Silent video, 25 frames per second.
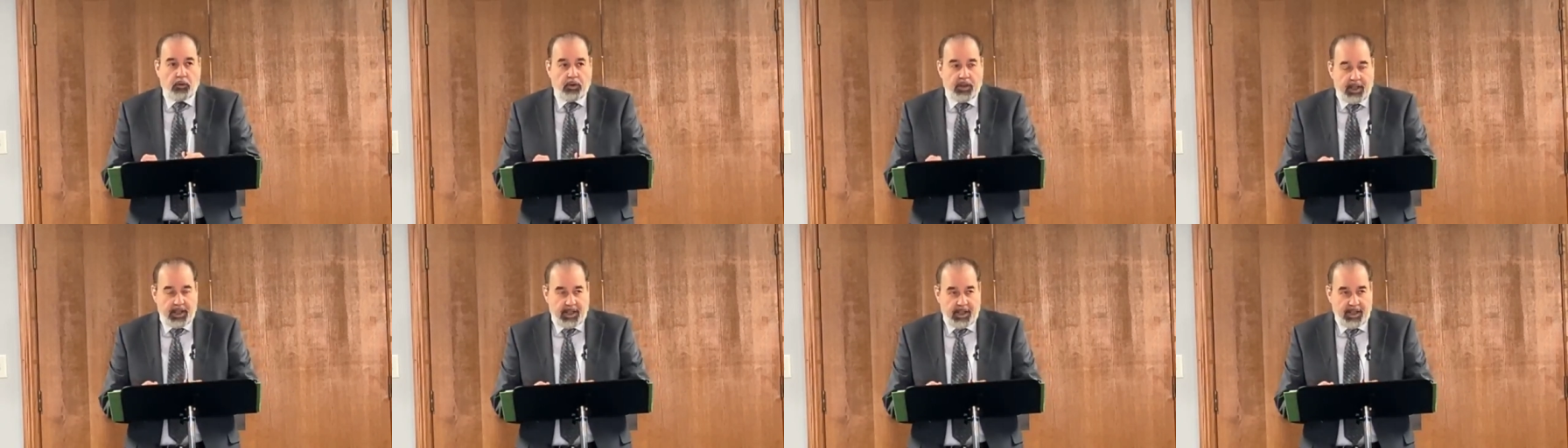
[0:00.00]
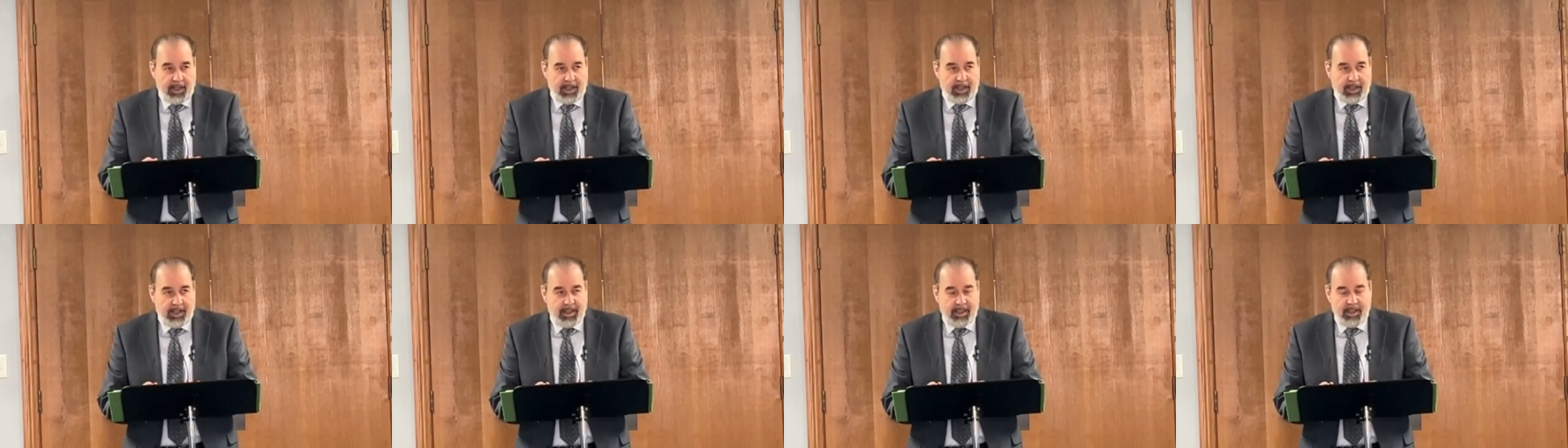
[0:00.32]
for
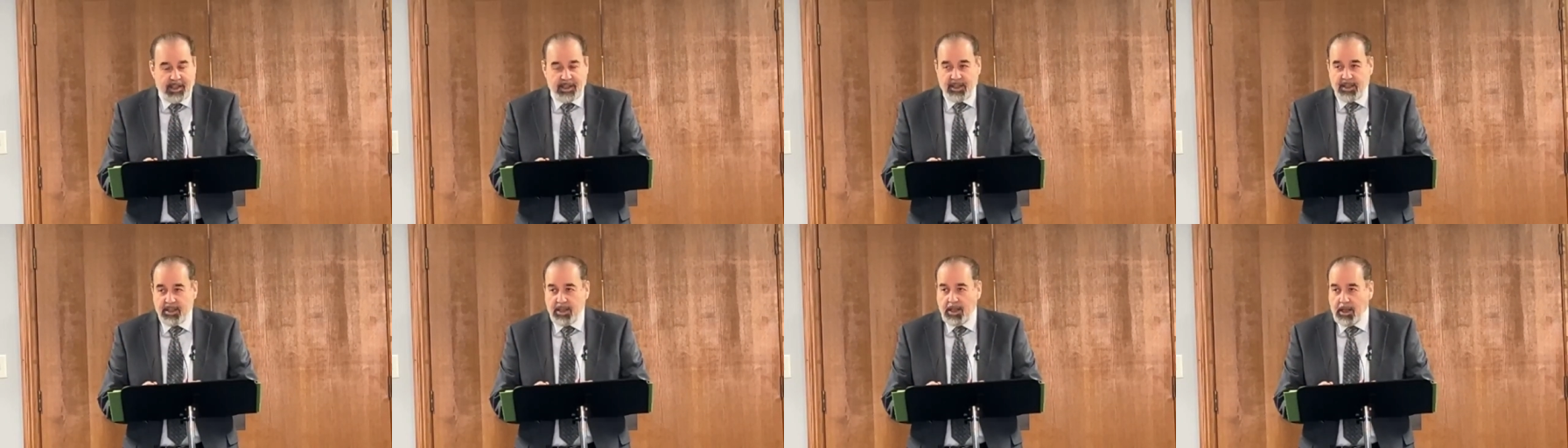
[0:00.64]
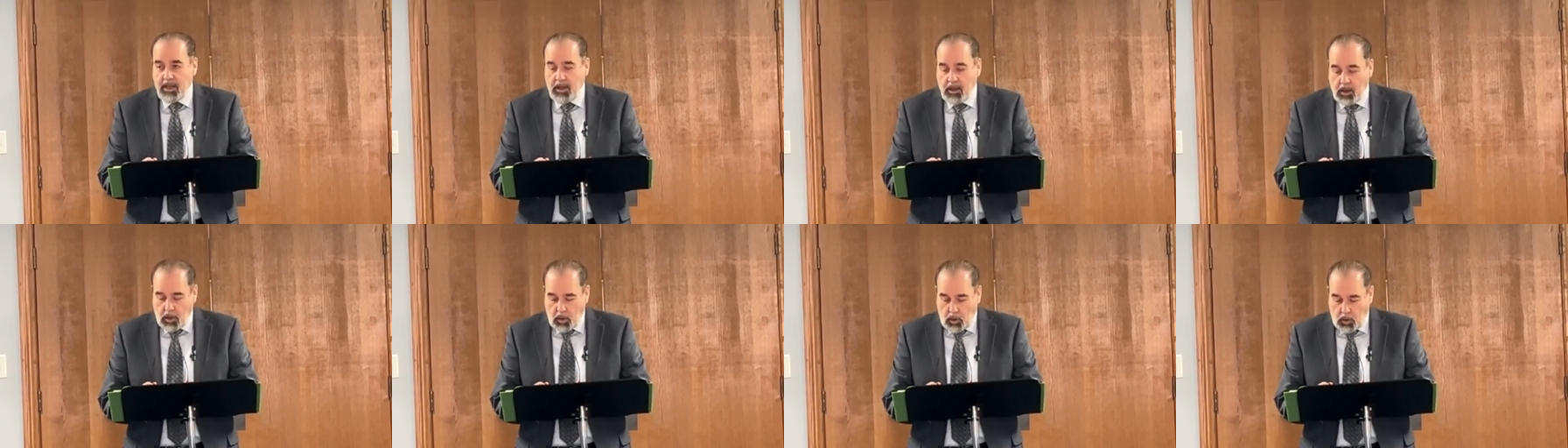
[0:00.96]
his
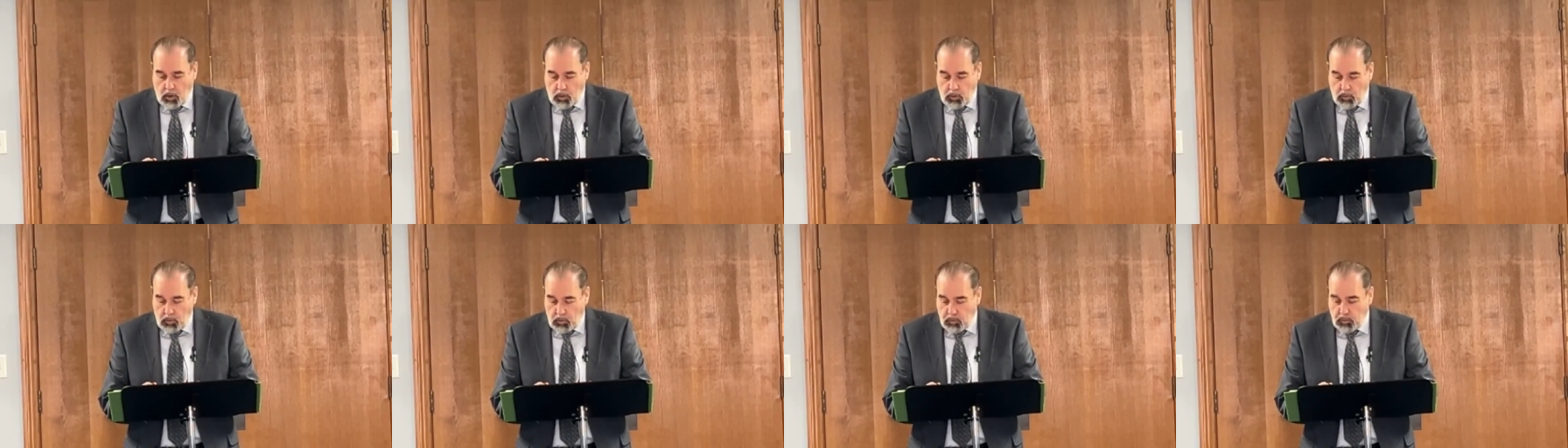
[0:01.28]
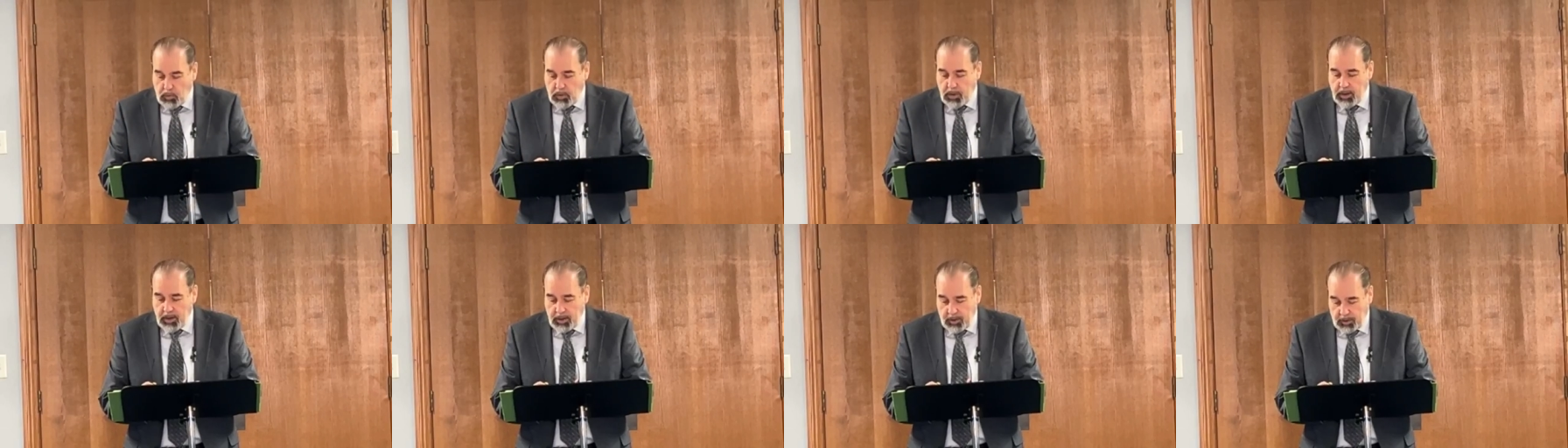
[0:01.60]

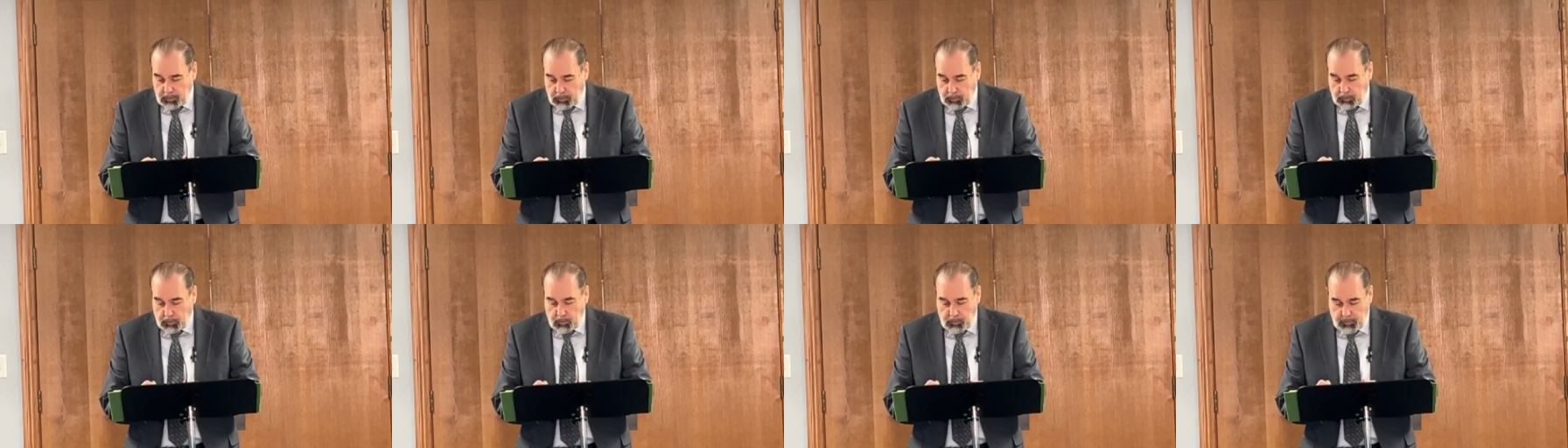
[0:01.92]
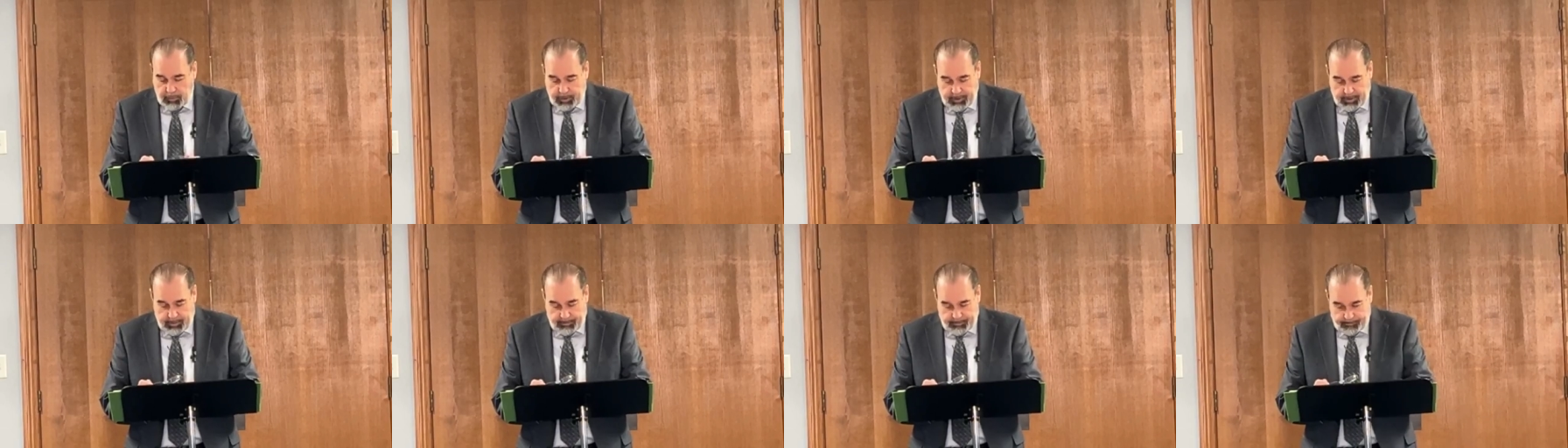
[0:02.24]
own
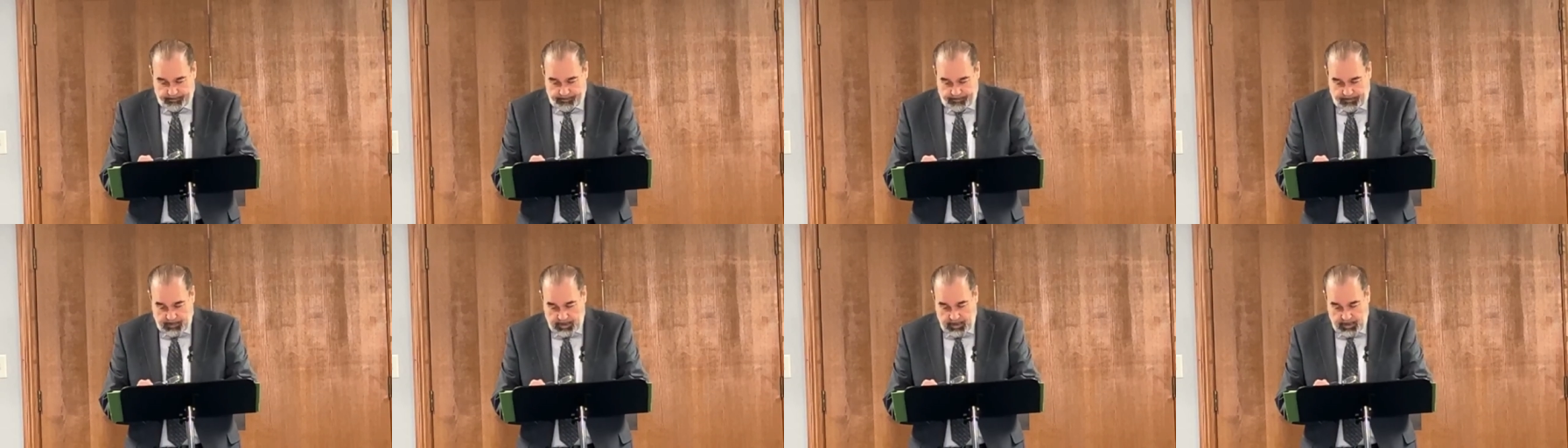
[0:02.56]
glory.